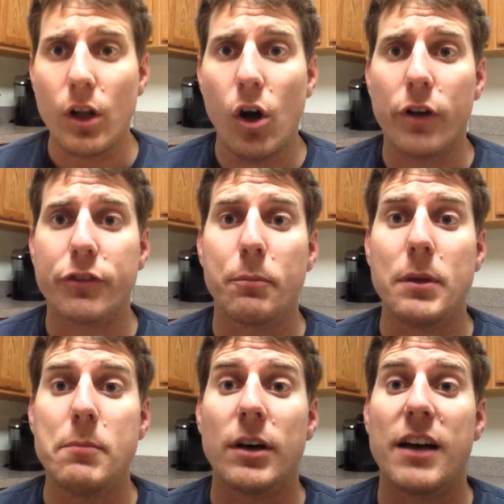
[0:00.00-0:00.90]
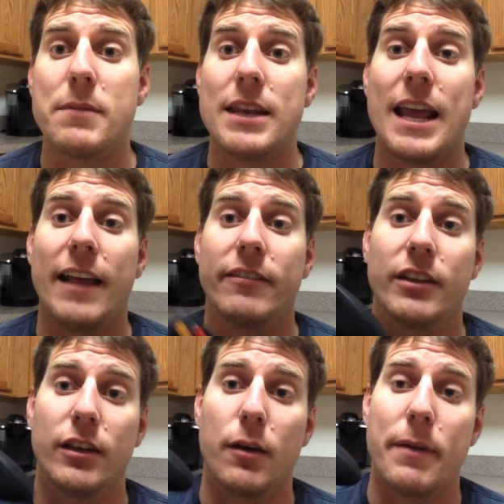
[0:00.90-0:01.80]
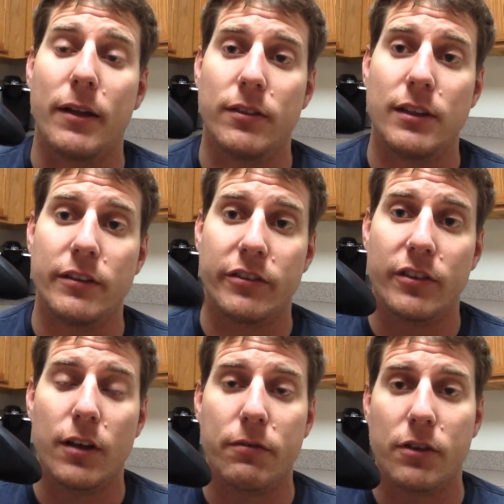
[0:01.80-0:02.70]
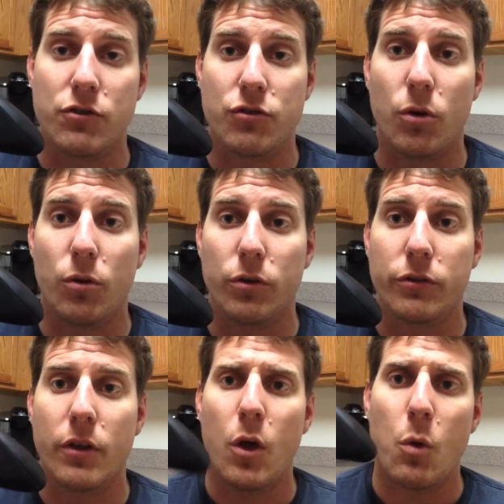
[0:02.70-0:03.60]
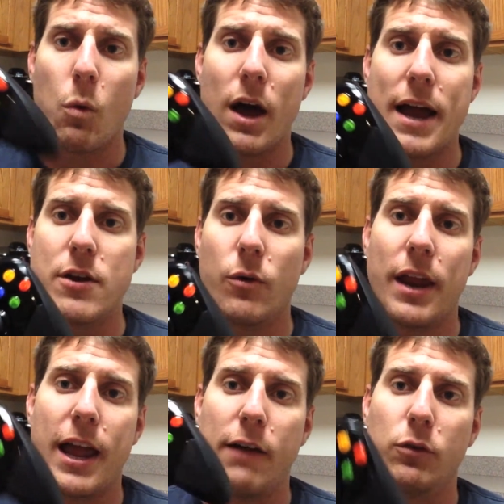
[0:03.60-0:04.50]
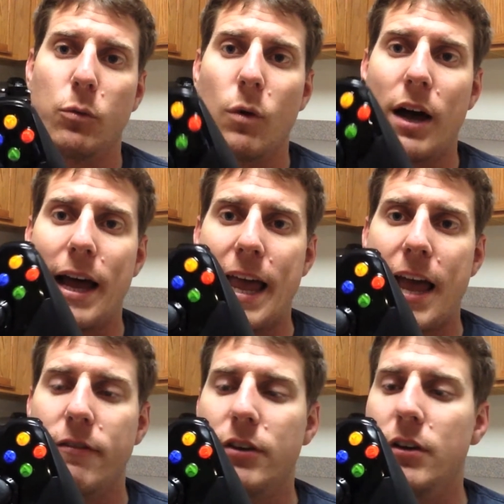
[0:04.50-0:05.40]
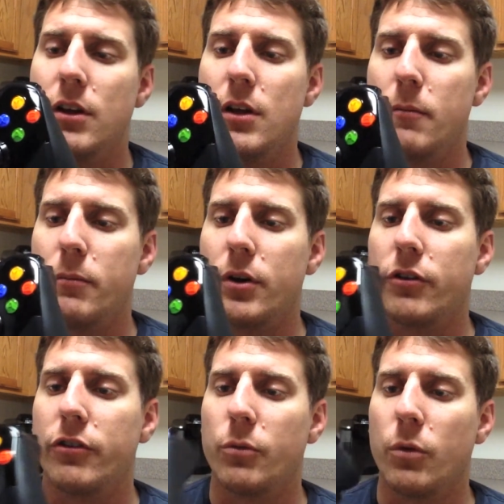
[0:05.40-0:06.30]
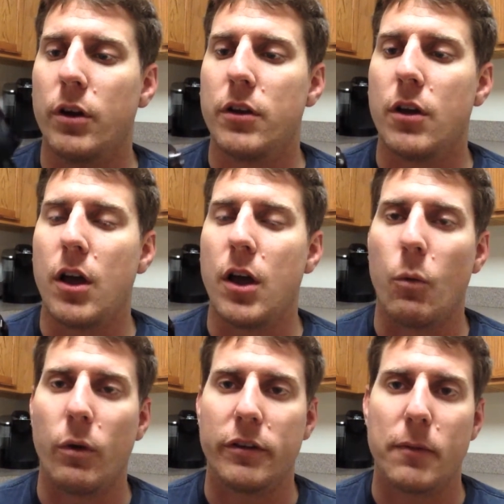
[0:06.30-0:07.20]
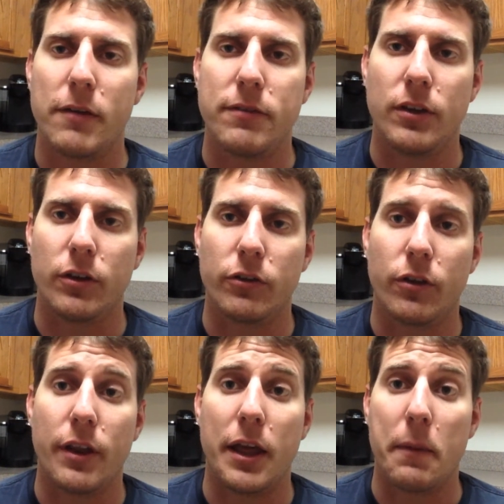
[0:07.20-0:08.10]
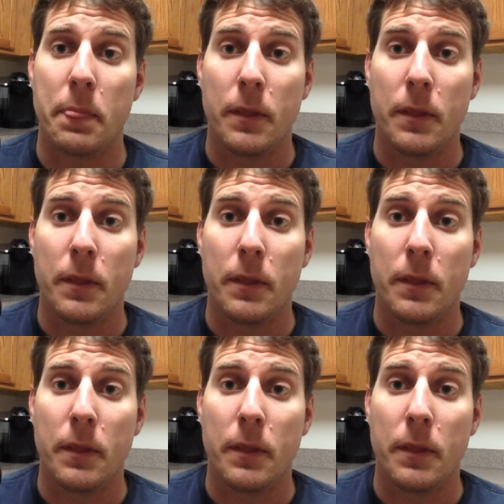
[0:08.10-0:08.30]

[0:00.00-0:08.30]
Also, people have been asking about the Scuff controllers, why I don't have one, why I haven't purchased one, what's my feelings on that.